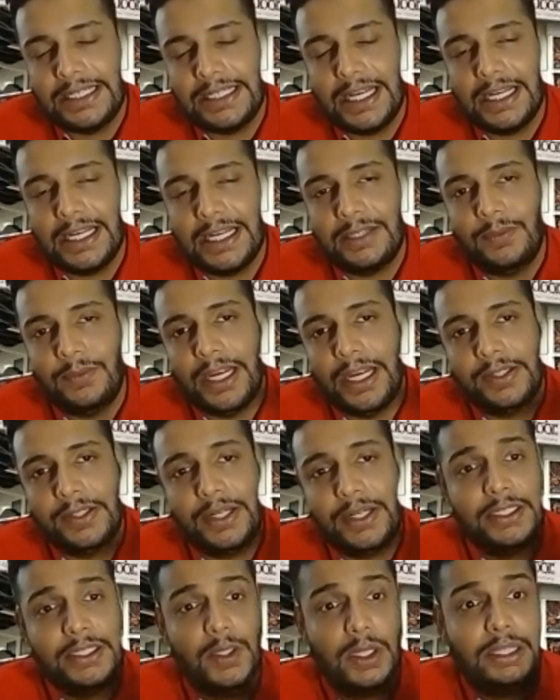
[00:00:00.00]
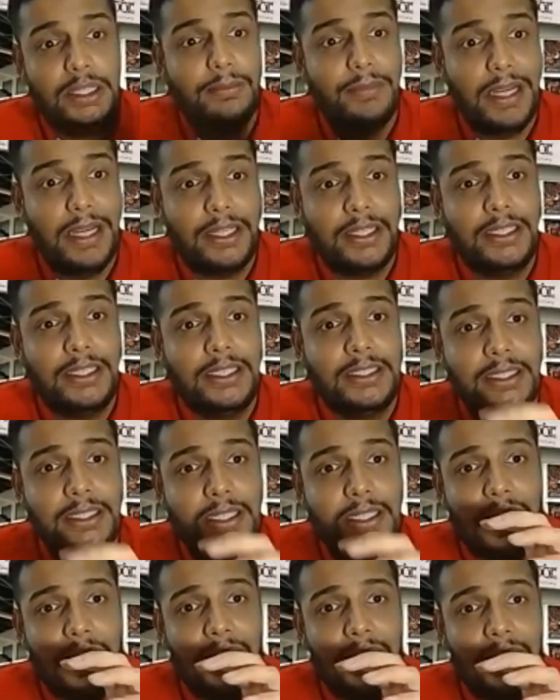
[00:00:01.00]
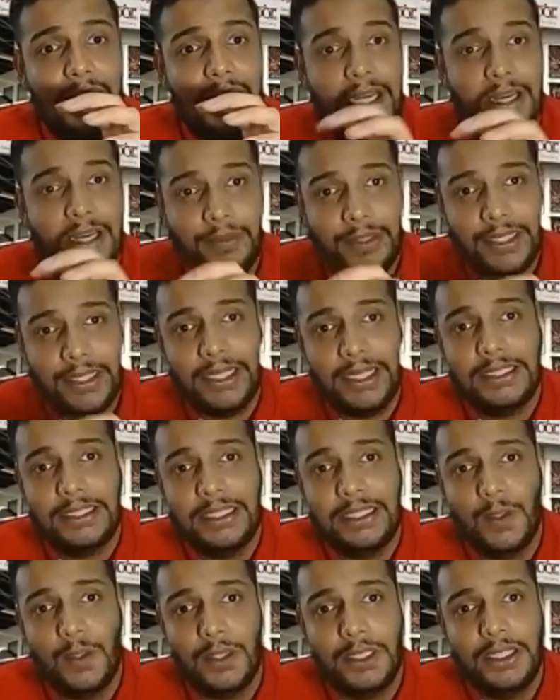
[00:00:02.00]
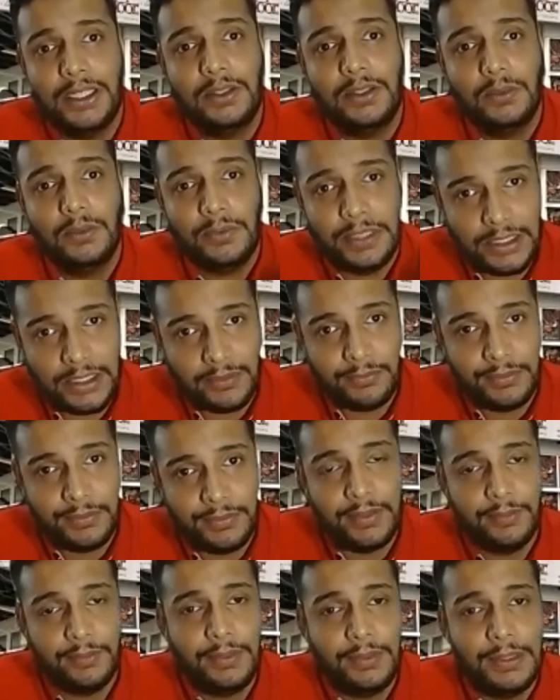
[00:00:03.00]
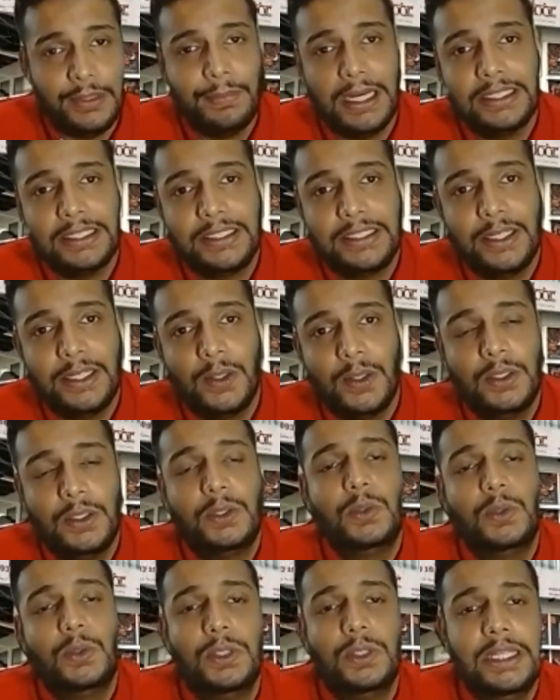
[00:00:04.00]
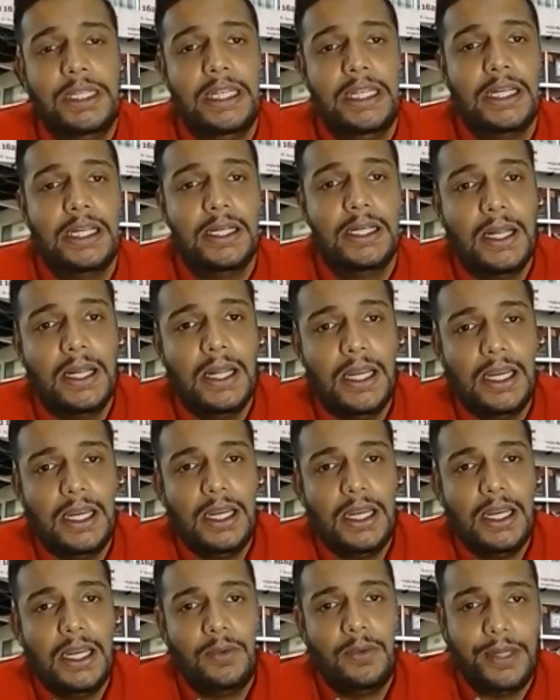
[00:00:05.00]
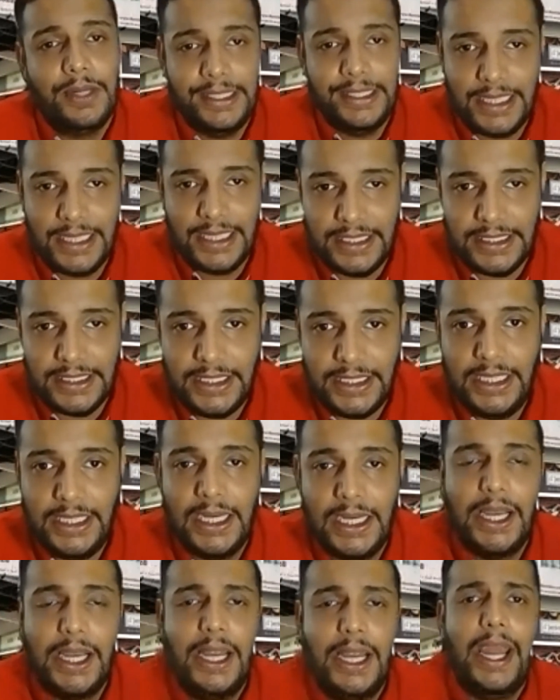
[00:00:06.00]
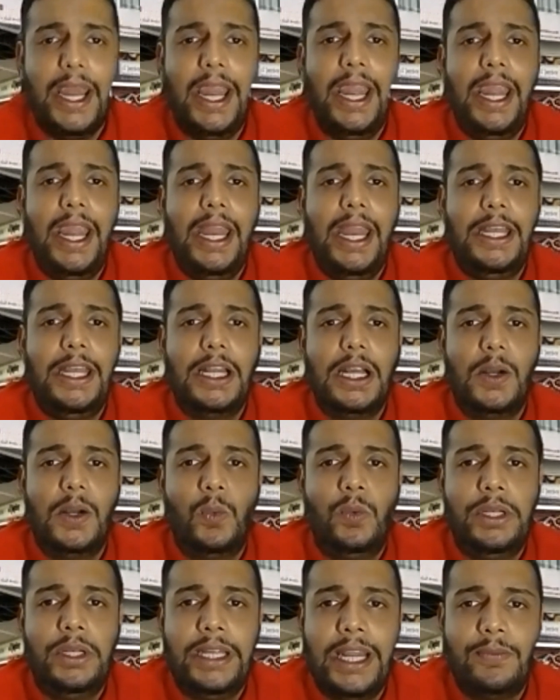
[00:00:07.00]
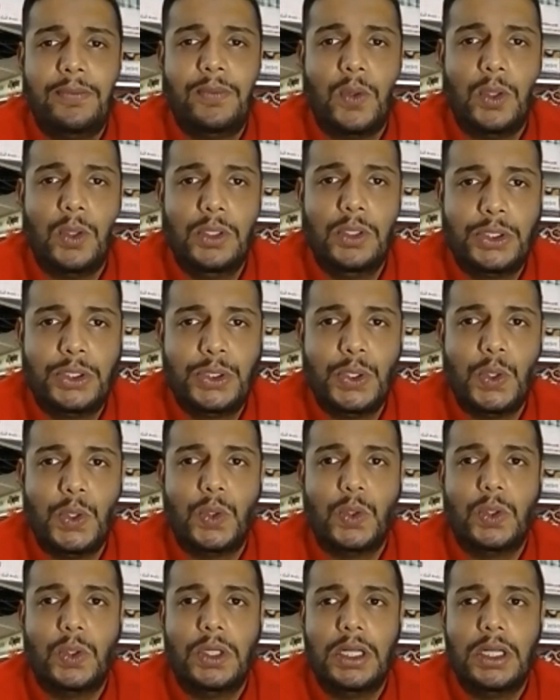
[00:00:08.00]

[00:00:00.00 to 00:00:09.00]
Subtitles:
we address all the matters and everything is in order, we passed it on to the franchisee. And we have also